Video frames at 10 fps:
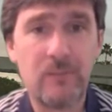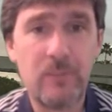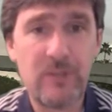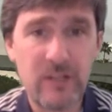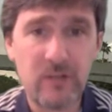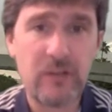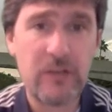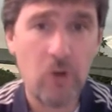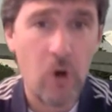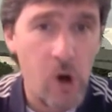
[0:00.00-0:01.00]
particularly
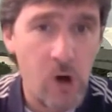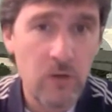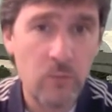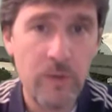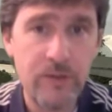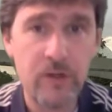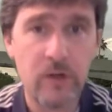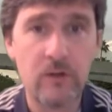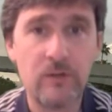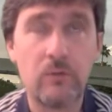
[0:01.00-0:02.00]
long when
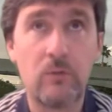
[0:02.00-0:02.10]
you're